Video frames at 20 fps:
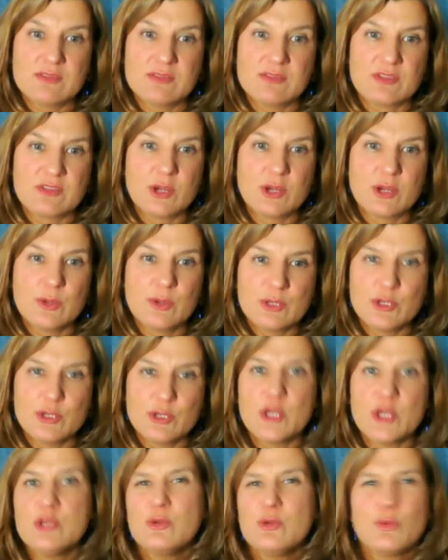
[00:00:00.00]
So, you know,
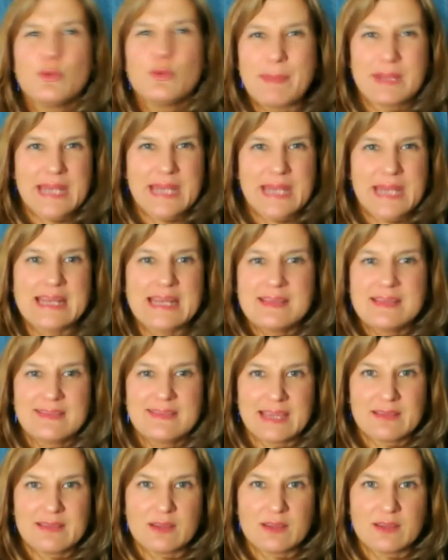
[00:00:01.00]
you grab at
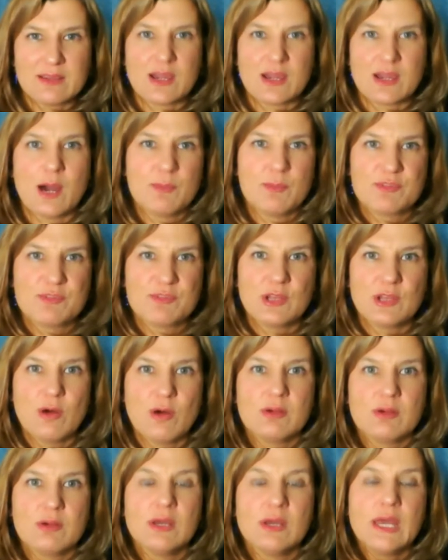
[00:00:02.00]
anything that comes
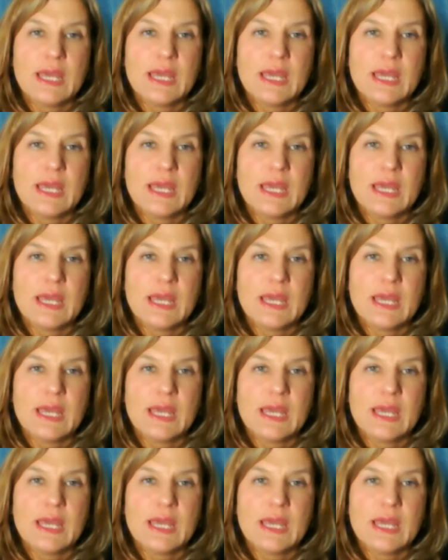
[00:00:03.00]
along.